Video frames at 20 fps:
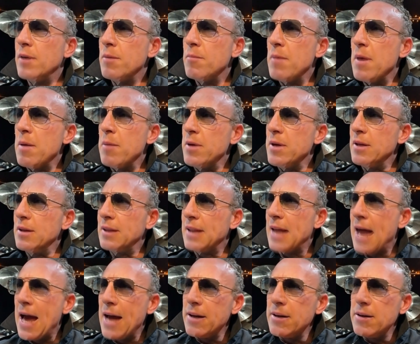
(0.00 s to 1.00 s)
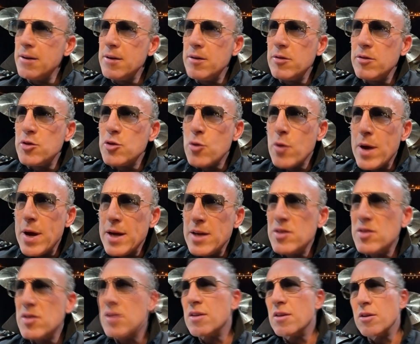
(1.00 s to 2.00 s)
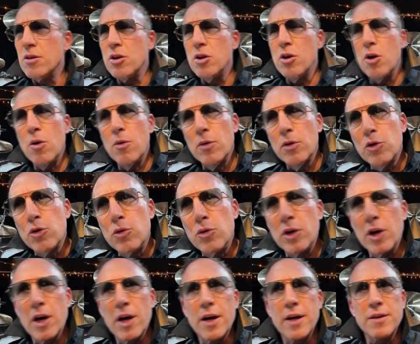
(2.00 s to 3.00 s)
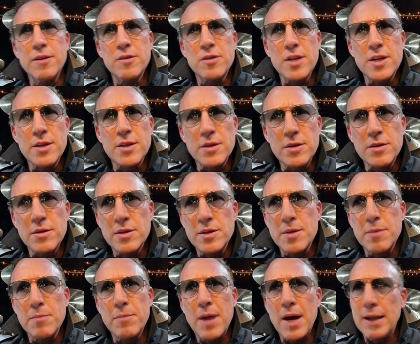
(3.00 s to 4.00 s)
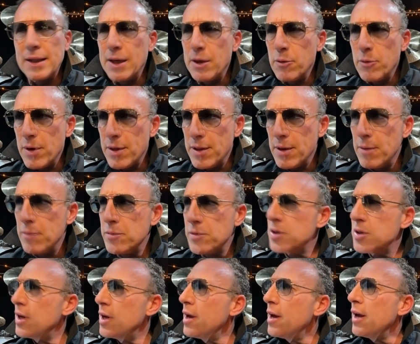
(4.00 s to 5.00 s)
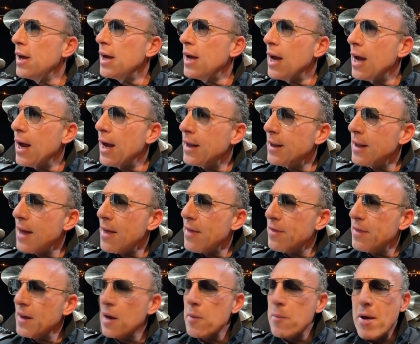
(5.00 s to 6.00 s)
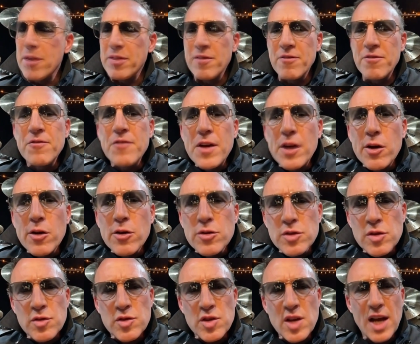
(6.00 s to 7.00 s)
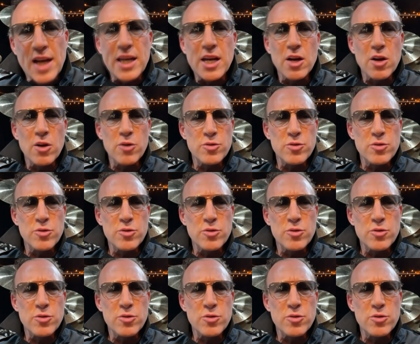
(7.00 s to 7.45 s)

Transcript: maybe Latin traced, kunga and timbale rhythms, and think about the fingers of Zakir